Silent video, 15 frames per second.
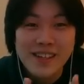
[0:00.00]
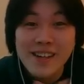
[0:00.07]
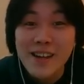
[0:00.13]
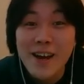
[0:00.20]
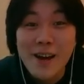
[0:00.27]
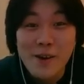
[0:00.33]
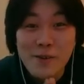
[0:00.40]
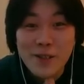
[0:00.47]

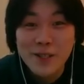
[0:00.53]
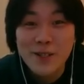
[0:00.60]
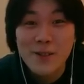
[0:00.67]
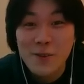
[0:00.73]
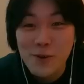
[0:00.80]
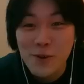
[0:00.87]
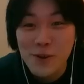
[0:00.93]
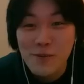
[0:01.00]
I wish you
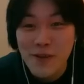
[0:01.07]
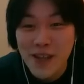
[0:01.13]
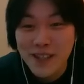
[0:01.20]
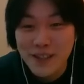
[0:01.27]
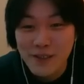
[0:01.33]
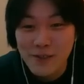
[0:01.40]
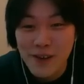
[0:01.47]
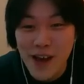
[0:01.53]
all the
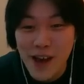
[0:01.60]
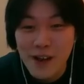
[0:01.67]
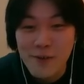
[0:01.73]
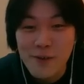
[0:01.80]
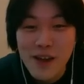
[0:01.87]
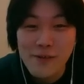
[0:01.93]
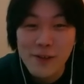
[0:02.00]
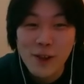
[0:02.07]
best of luck.
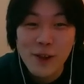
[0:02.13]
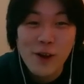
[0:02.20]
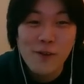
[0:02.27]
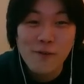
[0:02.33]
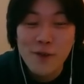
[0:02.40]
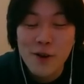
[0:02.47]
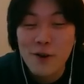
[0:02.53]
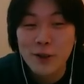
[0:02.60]
We have a lot
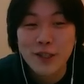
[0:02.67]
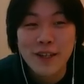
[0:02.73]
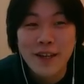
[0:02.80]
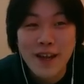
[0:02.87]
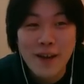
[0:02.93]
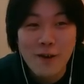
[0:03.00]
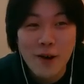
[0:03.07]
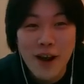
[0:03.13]
of viewers in
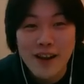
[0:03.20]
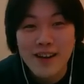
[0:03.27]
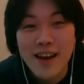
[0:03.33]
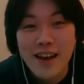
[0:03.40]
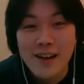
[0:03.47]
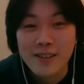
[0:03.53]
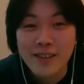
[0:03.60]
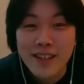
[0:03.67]
here right
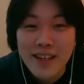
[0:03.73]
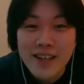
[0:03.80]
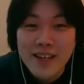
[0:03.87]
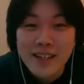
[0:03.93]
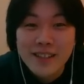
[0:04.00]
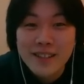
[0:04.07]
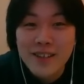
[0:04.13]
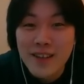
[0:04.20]
now.
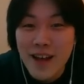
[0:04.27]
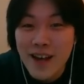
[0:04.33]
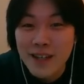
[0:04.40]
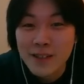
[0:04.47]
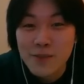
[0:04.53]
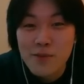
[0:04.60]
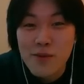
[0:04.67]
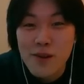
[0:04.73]
So that
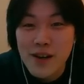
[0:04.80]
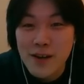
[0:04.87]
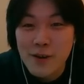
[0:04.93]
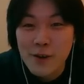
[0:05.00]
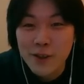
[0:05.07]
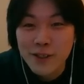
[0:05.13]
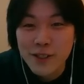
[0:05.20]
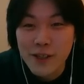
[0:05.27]
is pretty
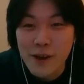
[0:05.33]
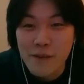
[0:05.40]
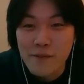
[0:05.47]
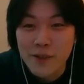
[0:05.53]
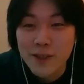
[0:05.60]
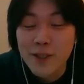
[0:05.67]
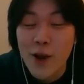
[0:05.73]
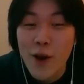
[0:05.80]
awesome.
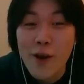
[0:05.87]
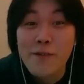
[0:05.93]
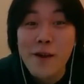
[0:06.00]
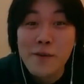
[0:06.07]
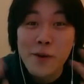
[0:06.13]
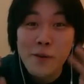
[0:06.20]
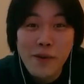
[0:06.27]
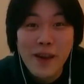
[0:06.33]
Sorry if
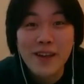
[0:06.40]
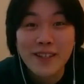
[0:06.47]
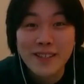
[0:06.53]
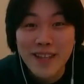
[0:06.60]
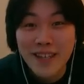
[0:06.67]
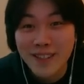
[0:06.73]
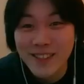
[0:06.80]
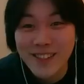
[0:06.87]
I'm not paying
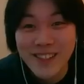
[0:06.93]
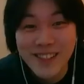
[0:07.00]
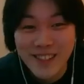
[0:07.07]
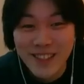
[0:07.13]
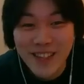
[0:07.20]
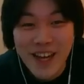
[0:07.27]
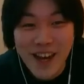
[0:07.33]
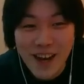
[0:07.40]
attention to the
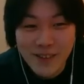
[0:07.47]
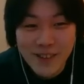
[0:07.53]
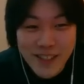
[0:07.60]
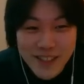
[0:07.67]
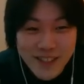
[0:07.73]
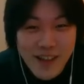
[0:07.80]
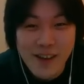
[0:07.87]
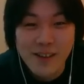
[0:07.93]
chat. I'm
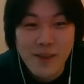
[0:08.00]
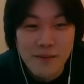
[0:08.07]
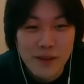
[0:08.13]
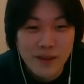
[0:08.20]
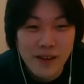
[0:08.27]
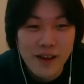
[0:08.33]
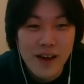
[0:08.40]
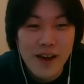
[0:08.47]
just sucked up
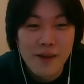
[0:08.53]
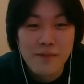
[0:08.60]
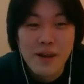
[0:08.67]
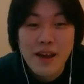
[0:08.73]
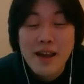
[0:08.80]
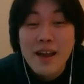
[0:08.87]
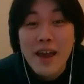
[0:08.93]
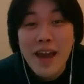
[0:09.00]
in the hype.
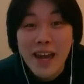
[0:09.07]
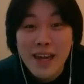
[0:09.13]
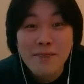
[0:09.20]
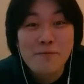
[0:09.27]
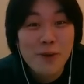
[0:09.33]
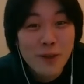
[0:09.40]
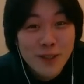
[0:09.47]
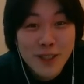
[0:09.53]
8
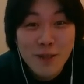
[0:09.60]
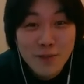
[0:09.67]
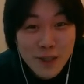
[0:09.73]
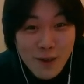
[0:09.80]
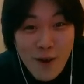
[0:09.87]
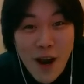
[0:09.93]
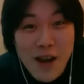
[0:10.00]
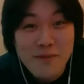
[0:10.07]
more
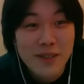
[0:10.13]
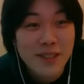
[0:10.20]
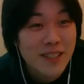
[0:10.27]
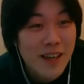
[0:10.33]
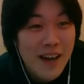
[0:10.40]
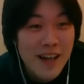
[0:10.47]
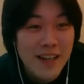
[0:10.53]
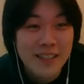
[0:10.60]
subscribers,
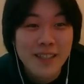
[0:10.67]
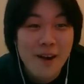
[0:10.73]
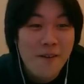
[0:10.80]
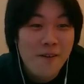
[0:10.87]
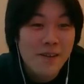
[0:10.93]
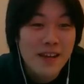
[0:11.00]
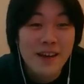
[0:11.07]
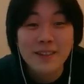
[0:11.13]
guys,
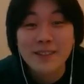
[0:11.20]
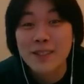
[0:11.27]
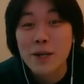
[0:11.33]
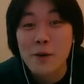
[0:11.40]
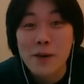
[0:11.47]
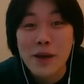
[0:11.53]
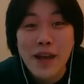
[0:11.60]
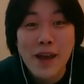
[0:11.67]
currently
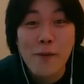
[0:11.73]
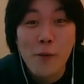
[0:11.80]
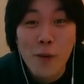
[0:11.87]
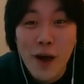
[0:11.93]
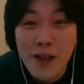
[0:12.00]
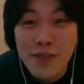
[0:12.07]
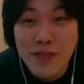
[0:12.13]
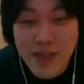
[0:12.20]
until we hit
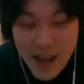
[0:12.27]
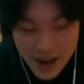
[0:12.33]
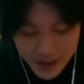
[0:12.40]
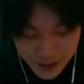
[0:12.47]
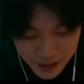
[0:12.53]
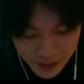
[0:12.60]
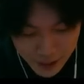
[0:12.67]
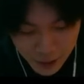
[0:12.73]

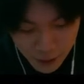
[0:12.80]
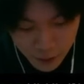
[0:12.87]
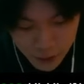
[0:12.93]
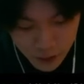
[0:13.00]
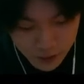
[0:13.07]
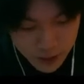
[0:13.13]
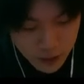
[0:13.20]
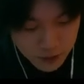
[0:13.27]
1,000
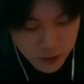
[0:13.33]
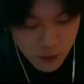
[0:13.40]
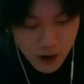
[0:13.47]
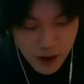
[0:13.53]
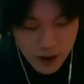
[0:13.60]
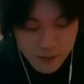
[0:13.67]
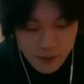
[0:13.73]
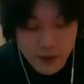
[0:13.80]
YouTube
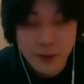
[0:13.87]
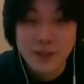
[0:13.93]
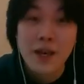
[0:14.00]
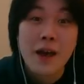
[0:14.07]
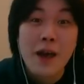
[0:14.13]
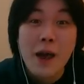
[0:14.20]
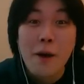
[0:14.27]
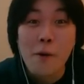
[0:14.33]
subscribers,
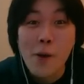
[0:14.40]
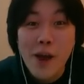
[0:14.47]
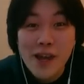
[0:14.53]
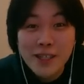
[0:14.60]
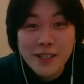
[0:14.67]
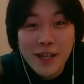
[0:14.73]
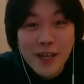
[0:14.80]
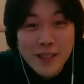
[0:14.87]

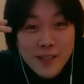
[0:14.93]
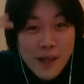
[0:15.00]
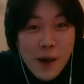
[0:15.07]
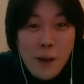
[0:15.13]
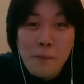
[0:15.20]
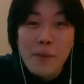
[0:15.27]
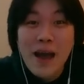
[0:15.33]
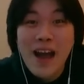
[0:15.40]
which is
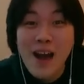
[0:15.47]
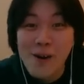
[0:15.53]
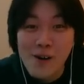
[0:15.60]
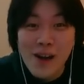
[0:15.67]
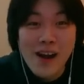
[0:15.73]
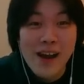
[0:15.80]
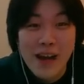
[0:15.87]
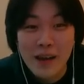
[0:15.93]
kapow
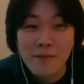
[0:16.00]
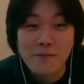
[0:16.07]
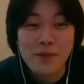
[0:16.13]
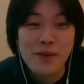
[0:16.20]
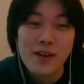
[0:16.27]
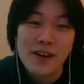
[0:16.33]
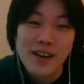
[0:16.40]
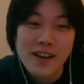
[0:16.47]
hype.
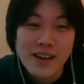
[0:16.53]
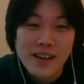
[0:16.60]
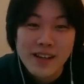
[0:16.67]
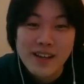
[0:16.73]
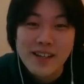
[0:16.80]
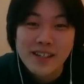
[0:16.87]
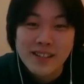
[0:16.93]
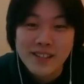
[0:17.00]

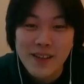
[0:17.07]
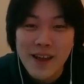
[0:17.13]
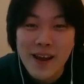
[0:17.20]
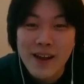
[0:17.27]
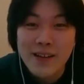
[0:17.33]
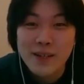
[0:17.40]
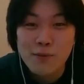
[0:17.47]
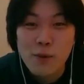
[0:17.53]
So
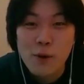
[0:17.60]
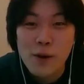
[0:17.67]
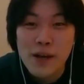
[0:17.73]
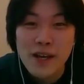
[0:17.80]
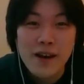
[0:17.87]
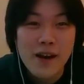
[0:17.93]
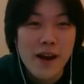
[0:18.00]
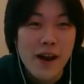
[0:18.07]
that is
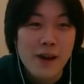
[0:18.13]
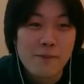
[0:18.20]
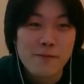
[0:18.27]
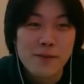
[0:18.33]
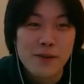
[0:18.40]
pretty hype.